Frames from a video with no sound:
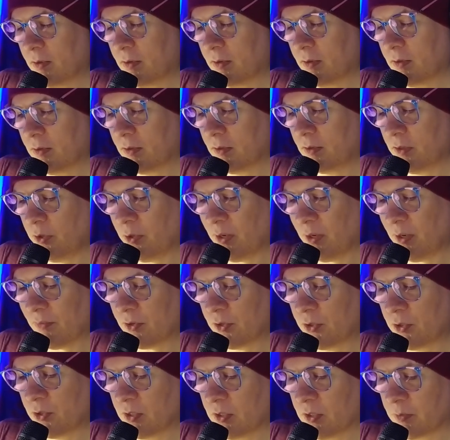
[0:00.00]
You have to
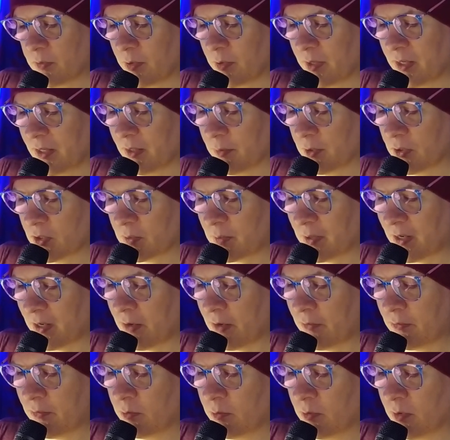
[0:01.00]
choose between the most
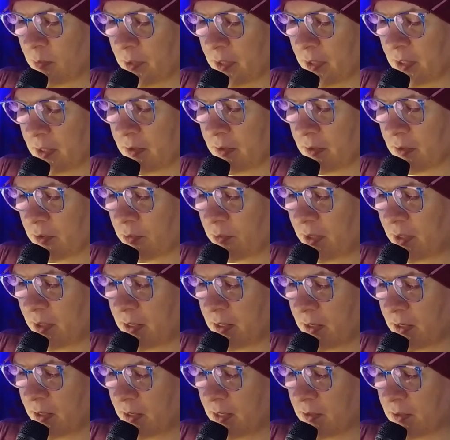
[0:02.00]
powerful woman in
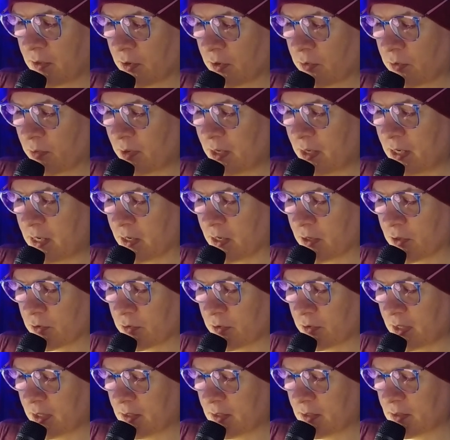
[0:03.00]
the three
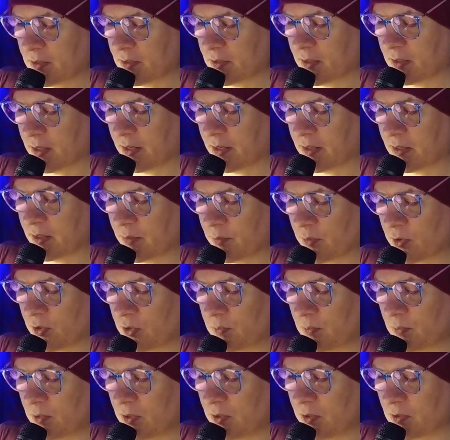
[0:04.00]
countries and the most
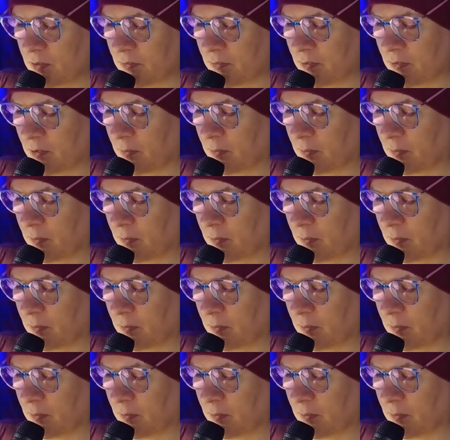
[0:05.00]
beautiful,